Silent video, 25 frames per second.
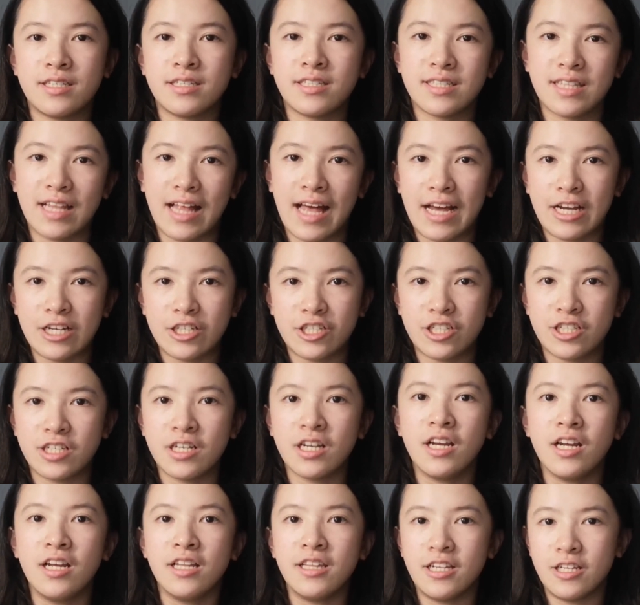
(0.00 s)
slash
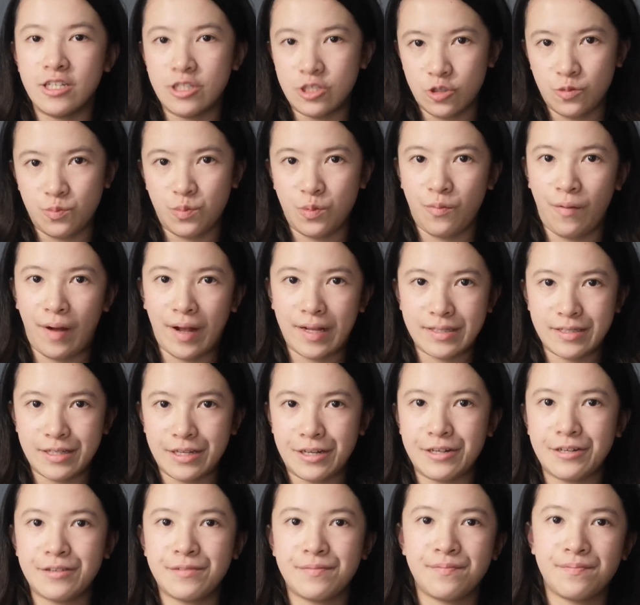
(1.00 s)
their supervisor.
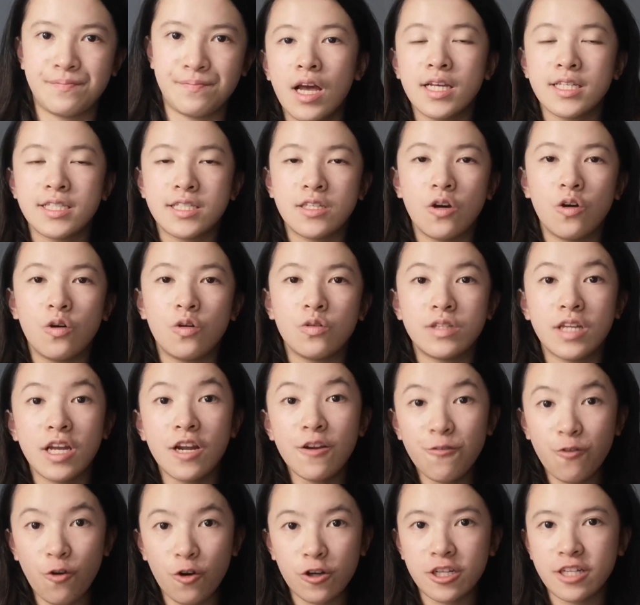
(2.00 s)
So
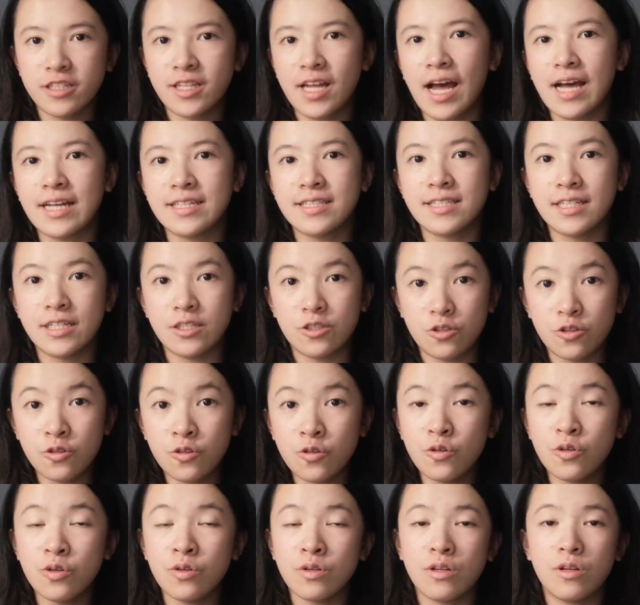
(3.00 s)
therefore, the tasks they
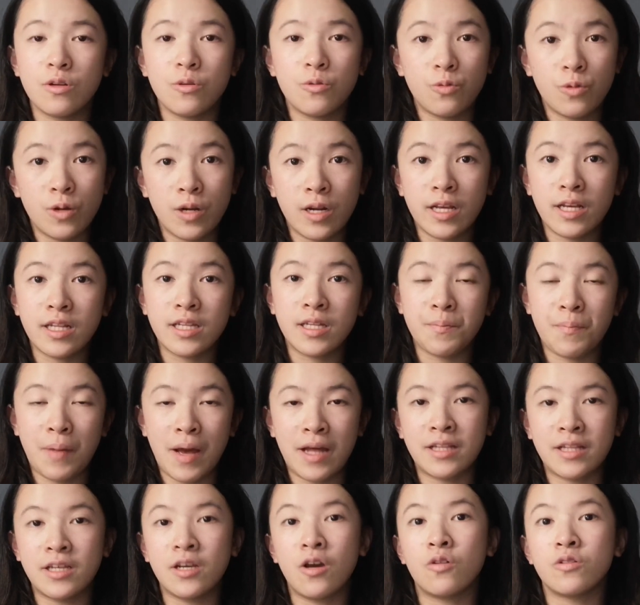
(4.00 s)
do really
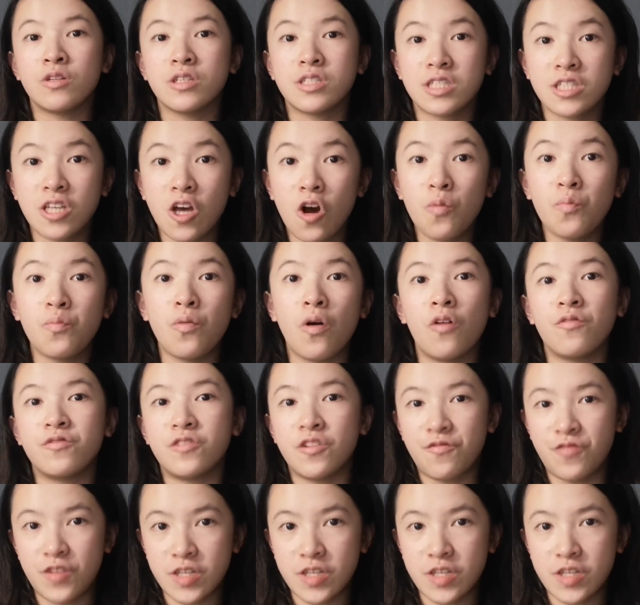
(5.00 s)
depending on the scope of the